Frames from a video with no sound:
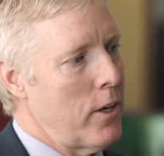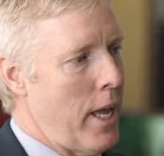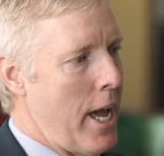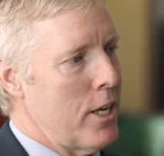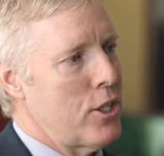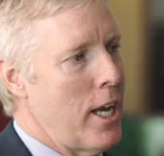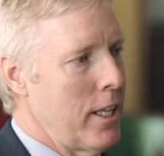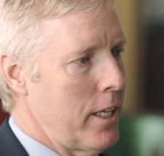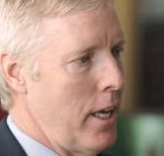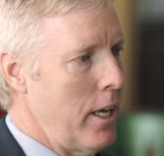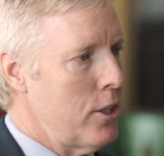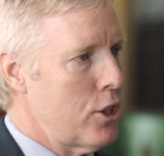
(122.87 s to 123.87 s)
cash
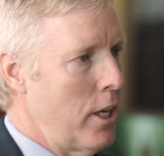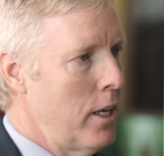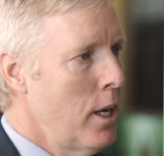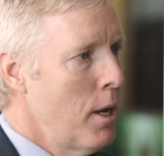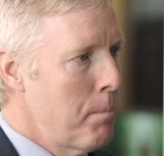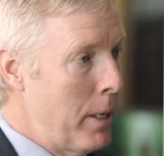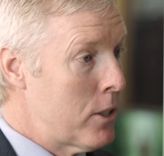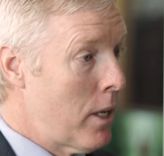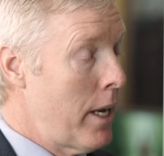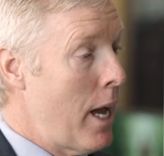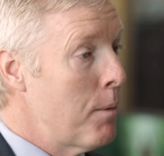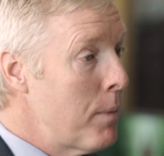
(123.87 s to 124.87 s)
allocation based
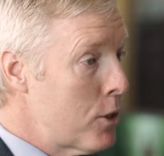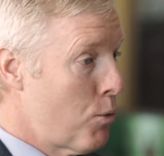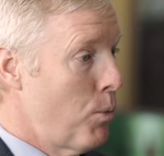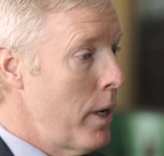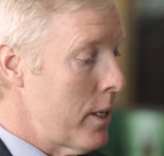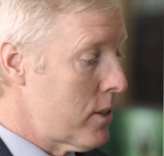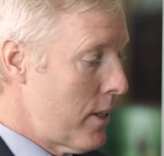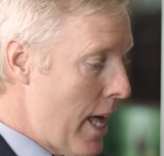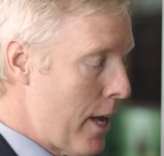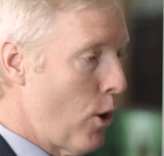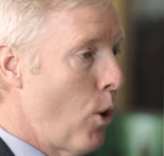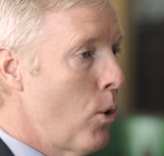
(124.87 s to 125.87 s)
on how much risk
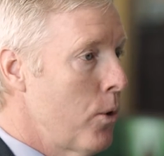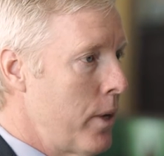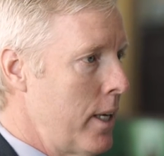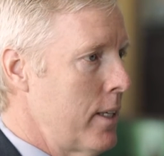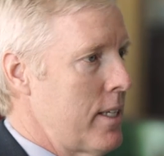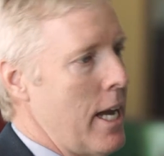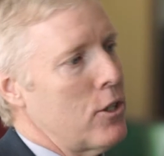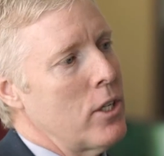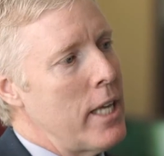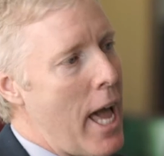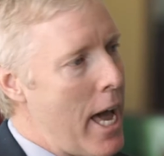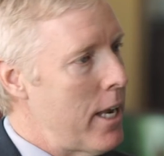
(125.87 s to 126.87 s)
that holding is
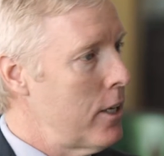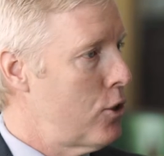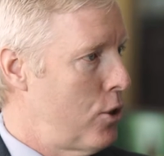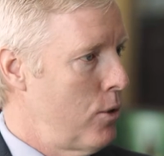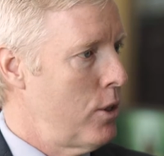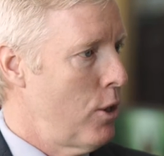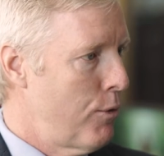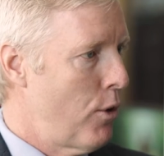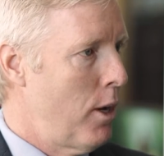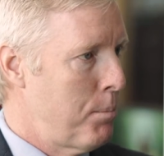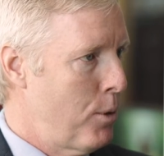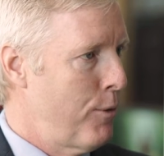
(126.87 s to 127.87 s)
actually adding to the
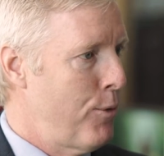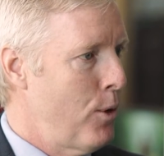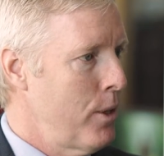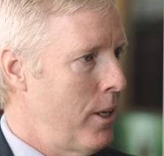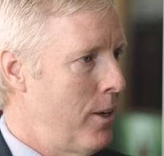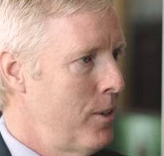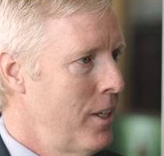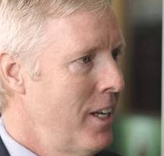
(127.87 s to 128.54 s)
overall portfolio.